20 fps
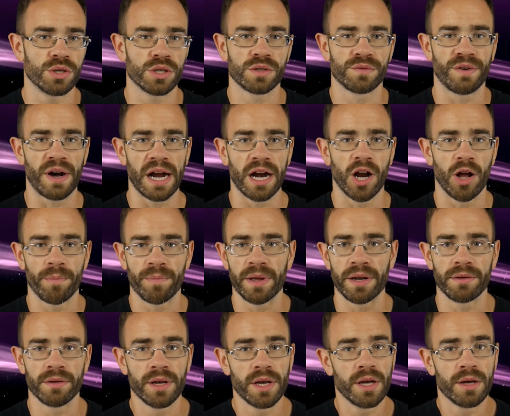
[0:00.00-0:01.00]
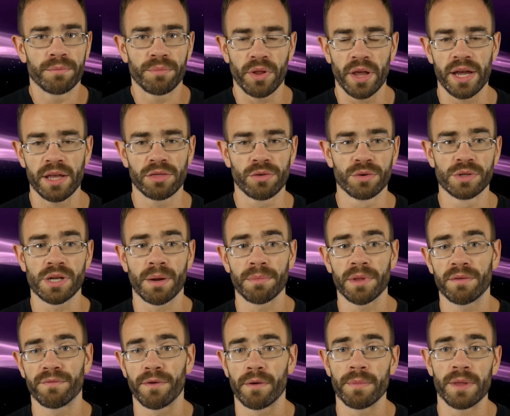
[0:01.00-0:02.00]
can just fire up and play through
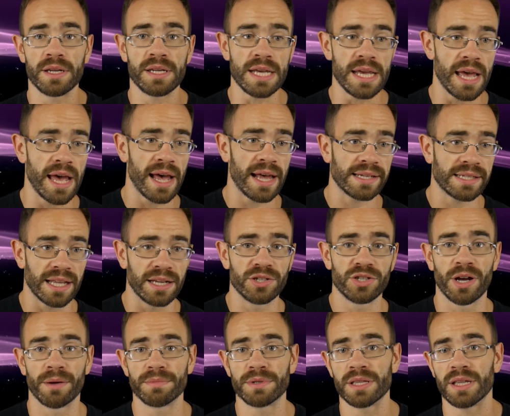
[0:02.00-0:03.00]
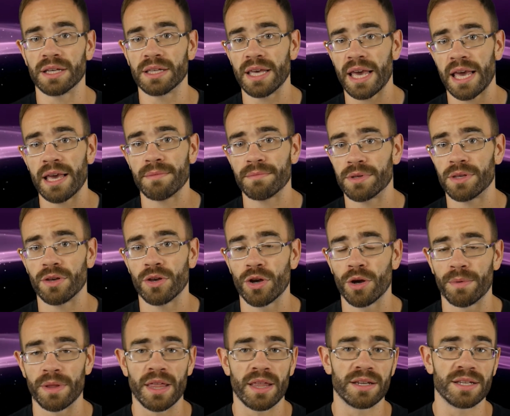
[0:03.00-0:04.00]
something from the DS, then jump to the
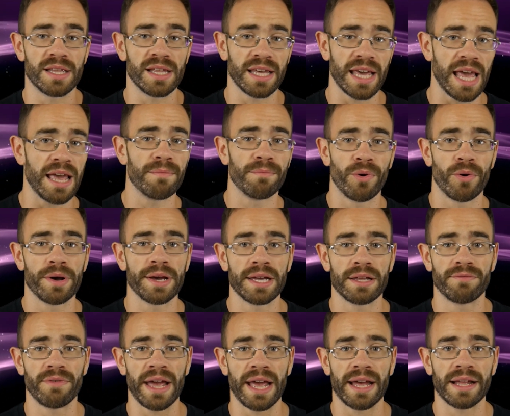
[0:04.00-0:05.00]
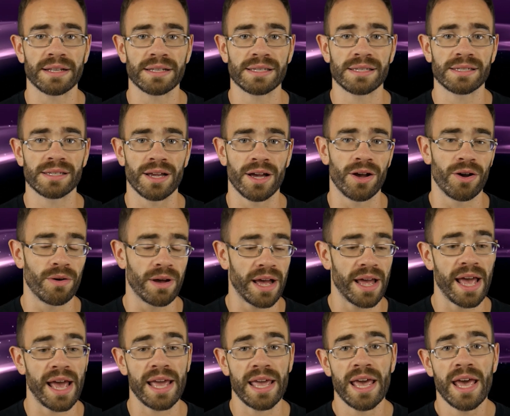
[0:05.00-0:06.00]
GameCube, and then to the Game Boy Advance. So, uh,
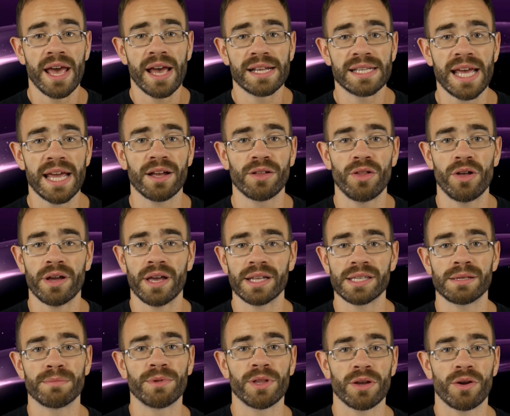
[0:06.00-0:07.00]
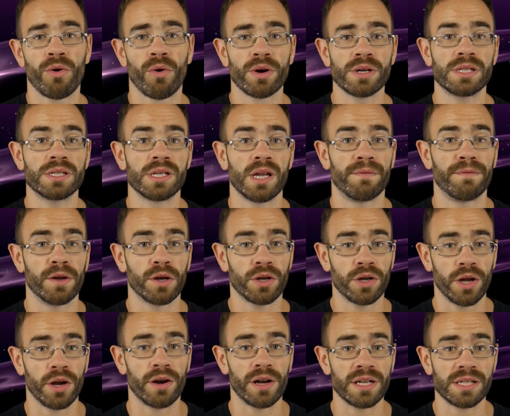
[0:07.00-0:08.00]
hey, take a look at some of the courses if you're
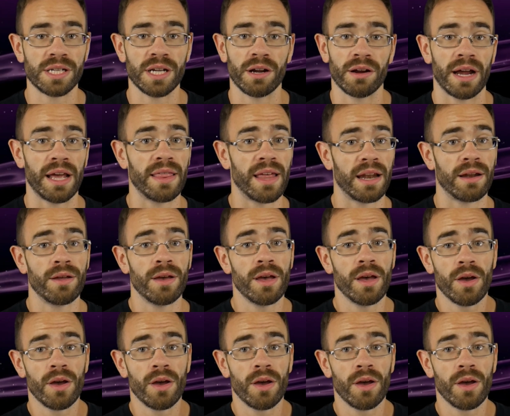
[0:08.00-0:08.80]
curious here, and then